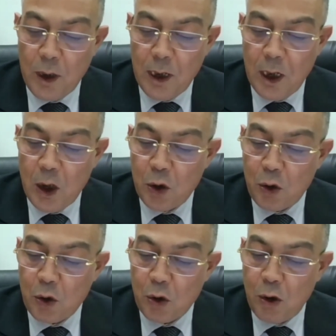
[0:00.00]

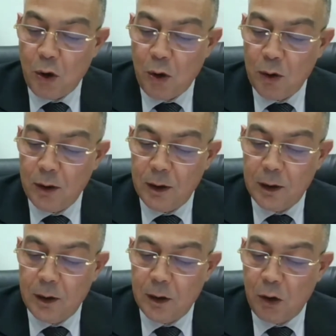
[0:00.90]
fronts,
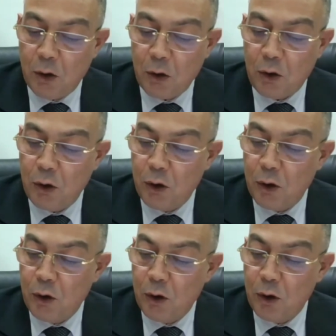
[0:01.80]
regional
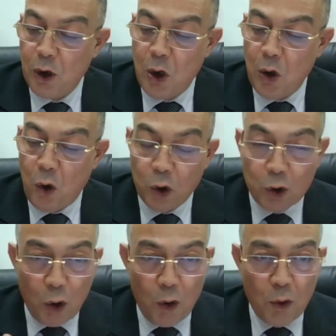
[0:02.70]
development plans,
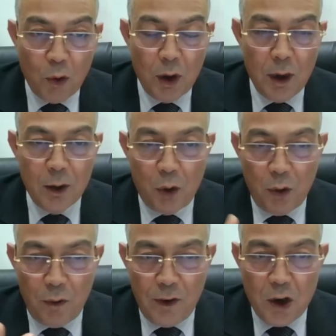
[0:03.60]
etc.,
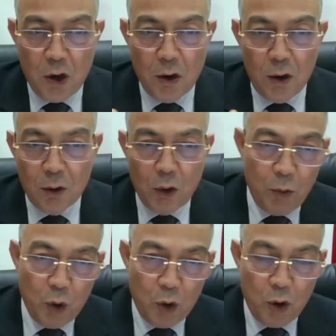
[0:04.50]
etc.
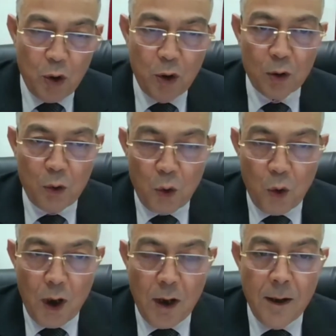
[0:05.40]
So these
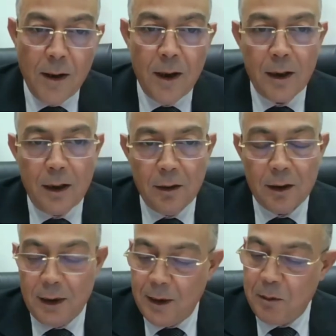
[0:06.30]
are
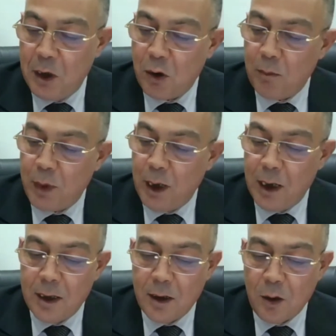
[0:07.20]
as
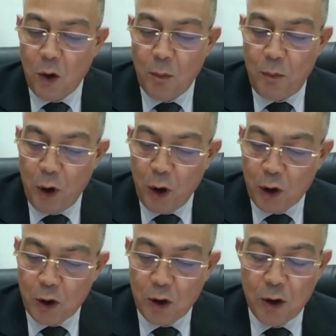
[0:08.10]
many
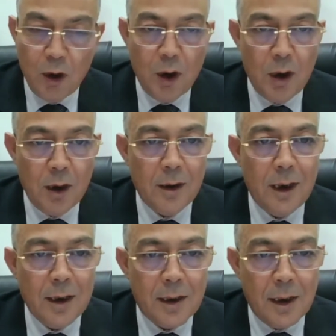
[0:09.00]
examples, as many
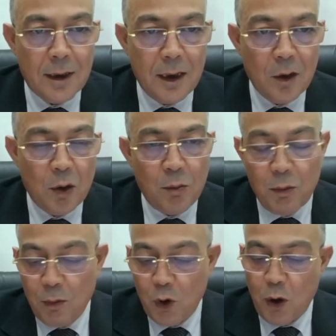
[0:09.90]
visions and
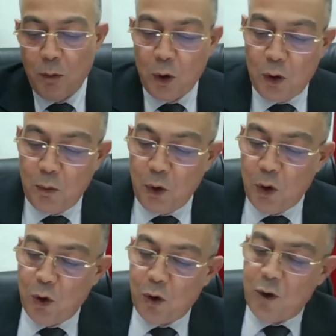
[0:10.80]
laws that were put
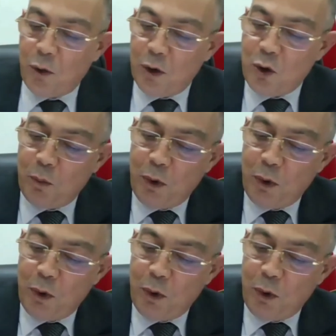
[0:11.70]
together,